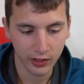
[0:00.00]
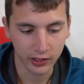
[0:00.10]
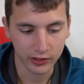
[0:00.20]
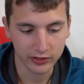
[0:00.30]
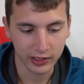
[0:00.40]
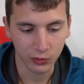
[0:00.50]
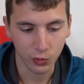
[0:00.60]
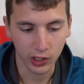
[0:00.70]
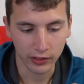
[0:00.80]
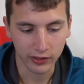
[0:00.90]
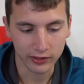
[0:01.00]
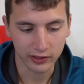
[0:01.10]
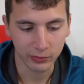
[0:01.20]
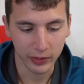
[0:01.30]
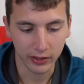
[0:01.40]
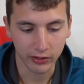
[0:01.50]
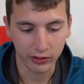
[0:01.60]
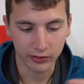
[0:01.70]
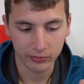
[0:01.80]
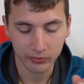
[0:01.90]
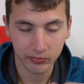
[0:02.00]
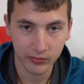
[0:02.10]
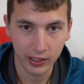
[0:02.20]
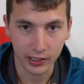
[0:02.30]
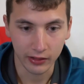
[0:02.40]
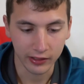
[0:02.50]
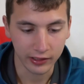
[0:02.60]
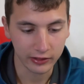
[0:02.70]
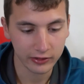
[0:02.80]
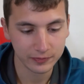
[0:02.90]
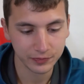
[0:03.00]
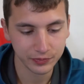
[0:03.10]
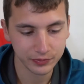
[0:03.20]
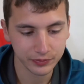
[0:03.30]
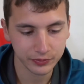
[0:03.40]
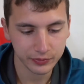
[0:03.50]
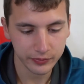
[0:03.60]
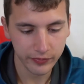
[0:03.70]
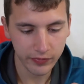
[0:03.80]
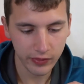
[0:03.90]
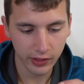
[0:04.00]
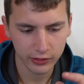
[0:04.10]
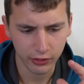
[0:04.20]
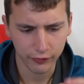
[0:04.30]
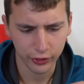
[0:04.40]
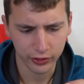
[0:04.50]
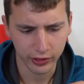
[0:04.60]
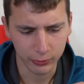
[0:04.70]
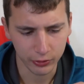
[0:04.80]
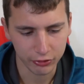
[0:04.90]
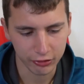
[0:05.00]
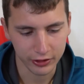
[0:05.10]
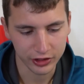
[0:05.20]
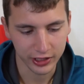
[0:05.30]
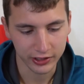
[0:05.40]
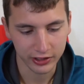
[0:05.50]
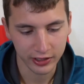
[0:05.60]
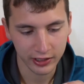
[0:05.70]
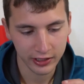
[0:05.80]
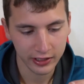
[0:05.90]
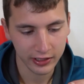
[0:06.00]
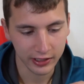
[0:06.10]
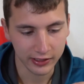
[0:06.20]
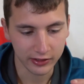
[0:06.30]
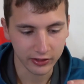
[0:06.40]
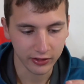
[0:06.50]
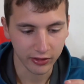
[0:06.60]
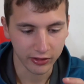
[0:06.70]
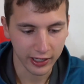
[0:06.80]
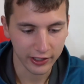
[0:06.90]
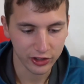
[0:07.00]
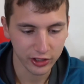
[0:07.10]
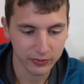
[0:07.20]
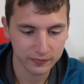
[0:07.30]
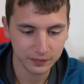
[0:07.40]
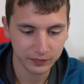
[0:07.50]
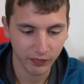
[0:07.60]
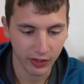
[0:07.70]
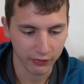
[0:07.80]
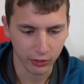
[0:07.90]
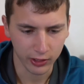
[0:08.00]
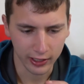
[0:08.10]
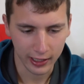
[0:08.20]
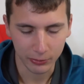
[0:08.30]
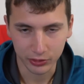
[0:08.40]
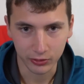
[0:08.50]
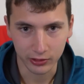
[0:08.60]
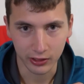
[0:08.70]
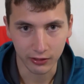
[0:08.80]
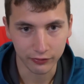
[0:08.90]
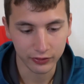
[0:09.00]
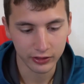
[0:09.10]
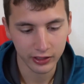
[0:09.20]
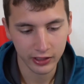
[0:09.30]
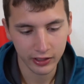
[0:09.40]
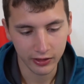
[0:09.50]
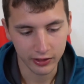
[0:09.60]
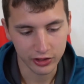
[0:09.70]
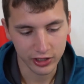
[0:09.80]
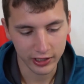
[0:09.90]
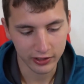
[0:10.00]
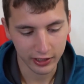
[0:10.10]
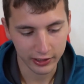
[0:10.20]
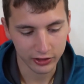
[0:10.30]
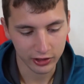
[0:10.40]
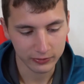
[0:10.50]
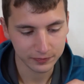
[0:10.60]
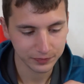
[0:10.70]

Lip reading: understand why this is better than anything else. So the first thing I want to try and change is the texture. Even though I absolutely love this texture,